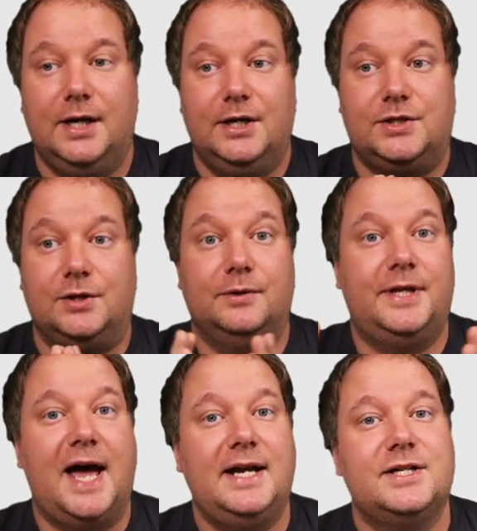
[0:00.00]
So
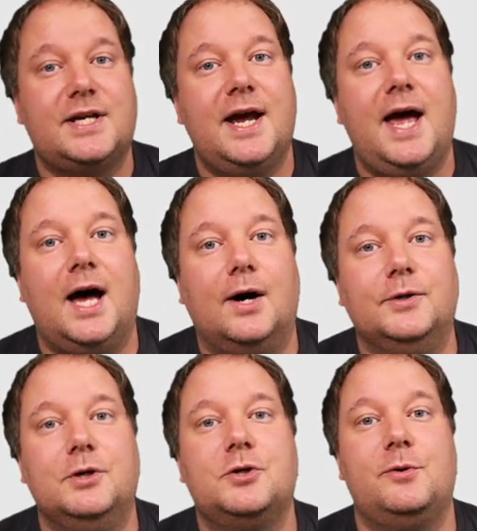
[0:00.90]
that is how
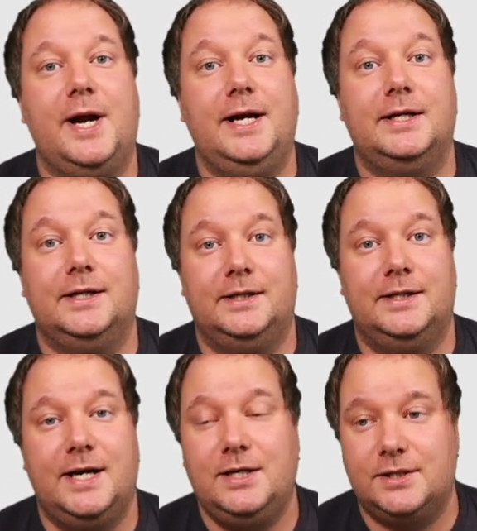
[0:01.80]
you create a
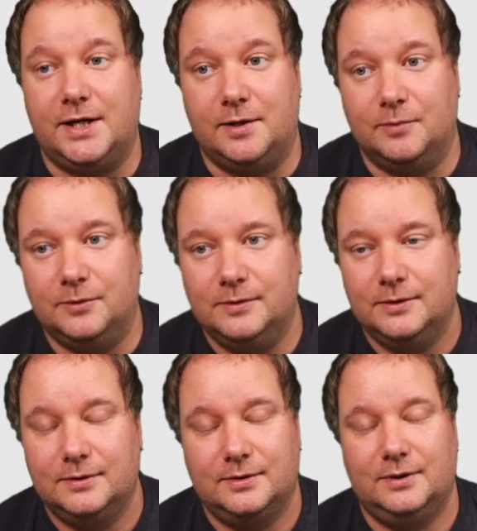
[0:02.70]
date table
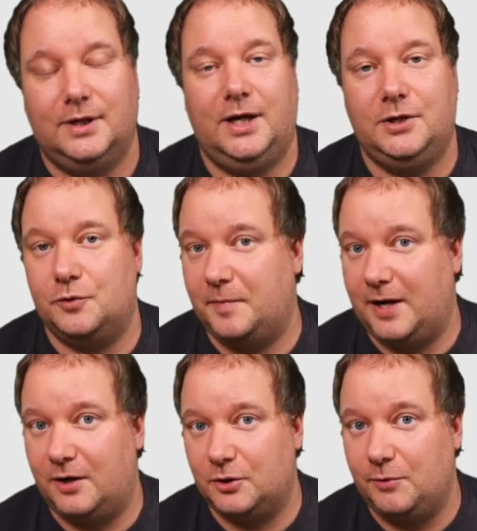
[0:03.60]
in your
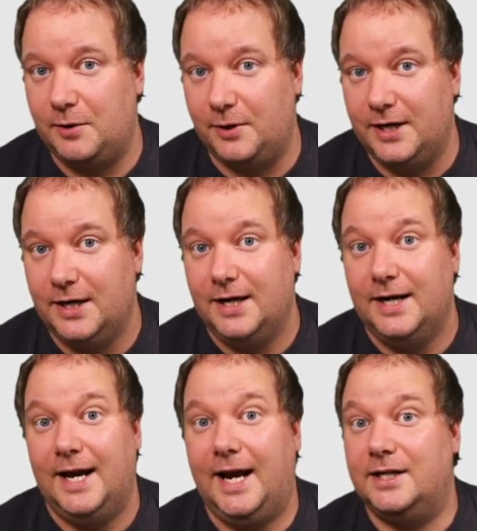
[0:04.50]
Power Query.
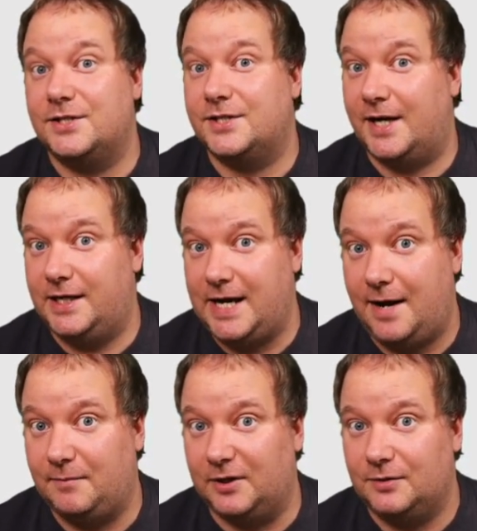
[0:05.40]
And it's
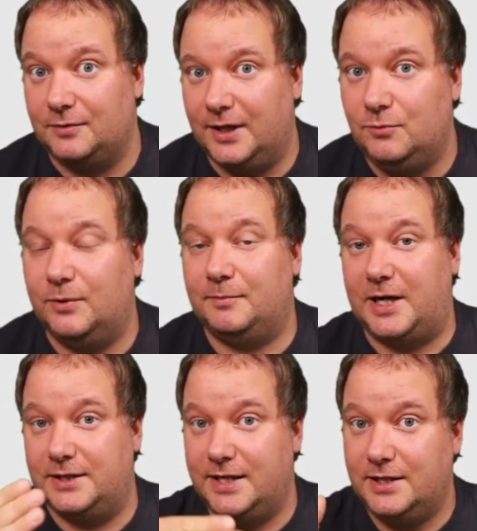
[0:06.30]
dynamic, right? When my
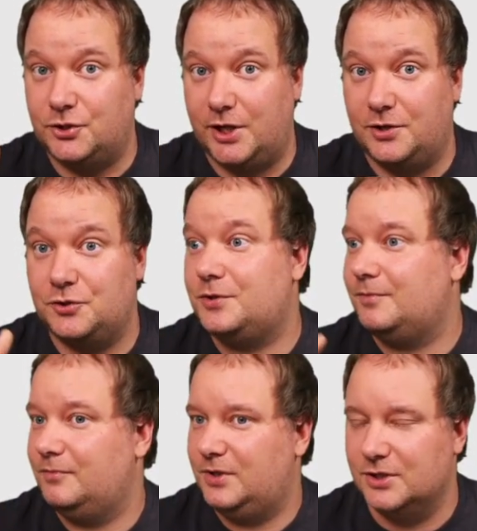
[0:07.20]
data changes,
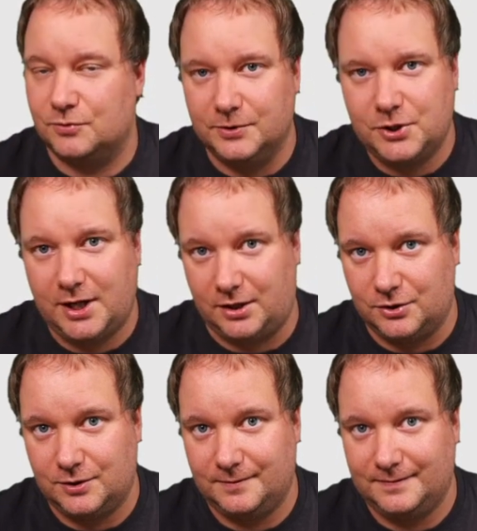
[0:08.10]
this will change.
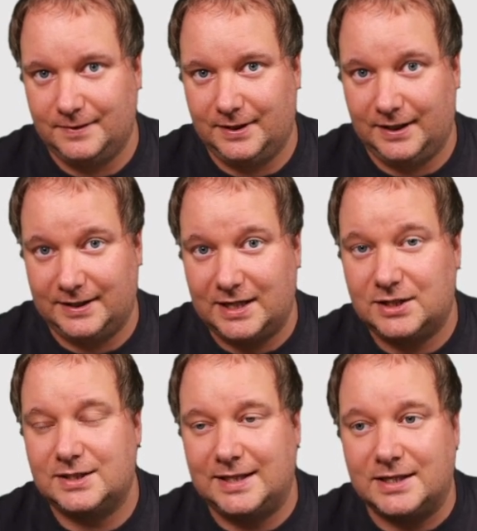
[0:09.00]
And
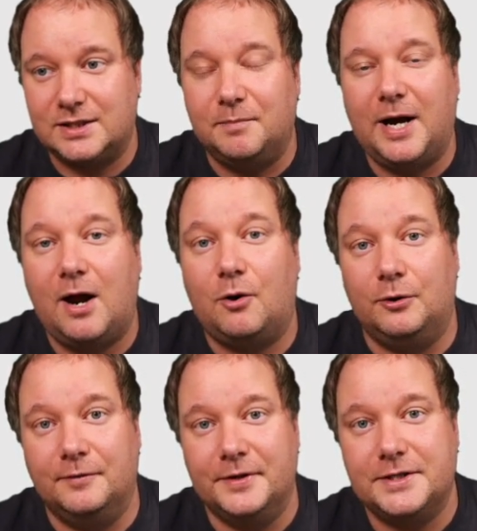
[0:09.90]
that's that's the power
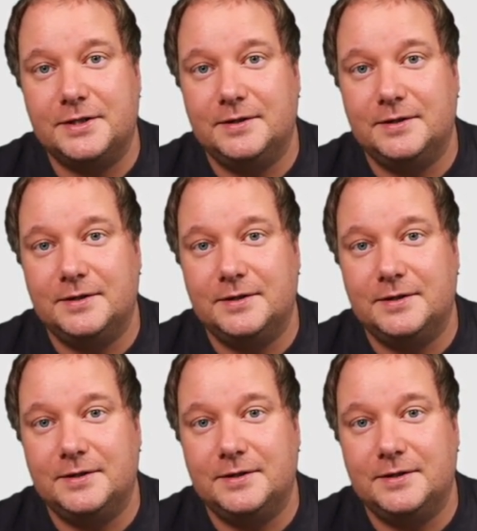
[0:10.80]
of it.